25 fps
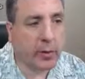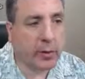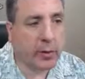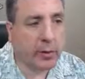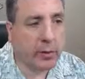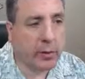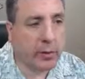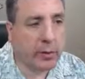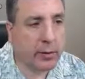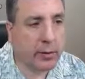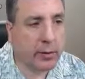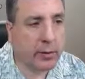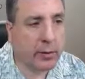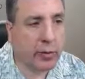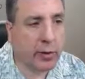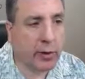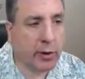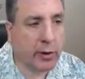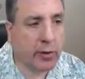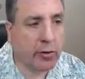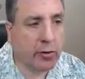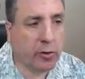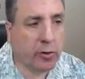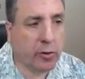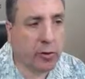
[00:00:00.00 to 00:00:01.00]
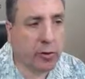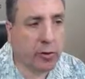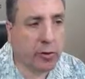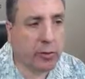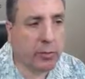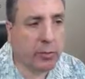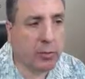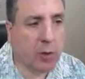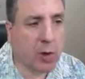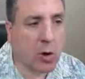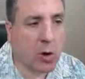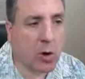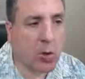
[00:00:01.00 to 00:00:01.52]
this region of the
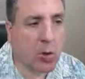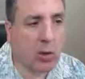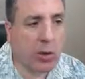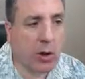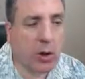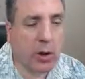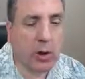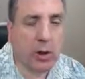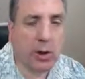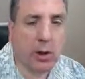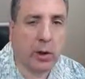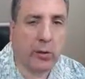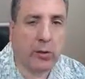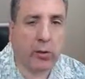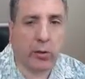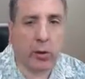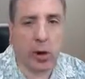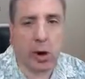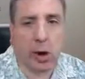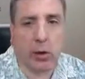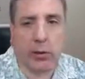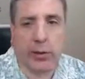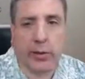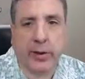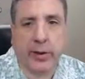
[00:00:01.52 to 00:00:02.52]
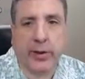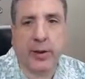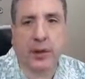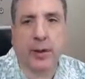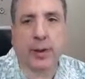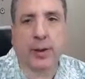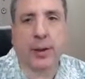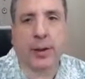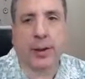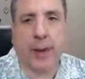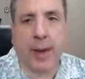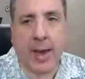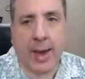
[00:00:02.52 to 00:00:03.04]
bone is called the
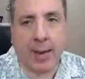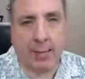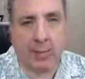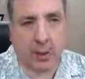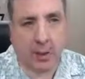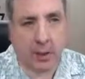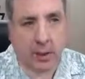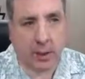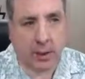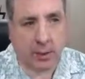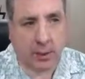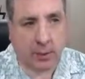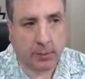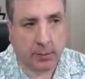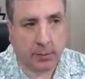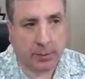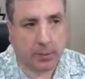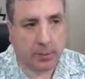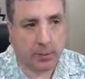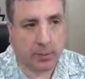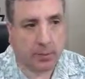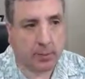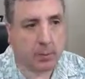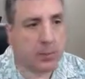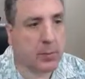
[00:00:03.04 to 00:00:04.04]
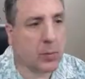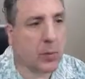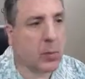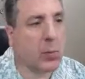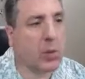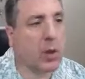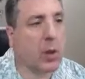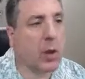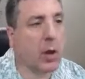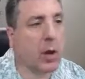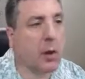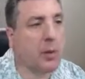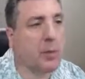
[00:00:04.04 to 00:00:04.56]
lamina.
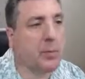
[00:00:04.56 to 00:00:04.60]
Okay?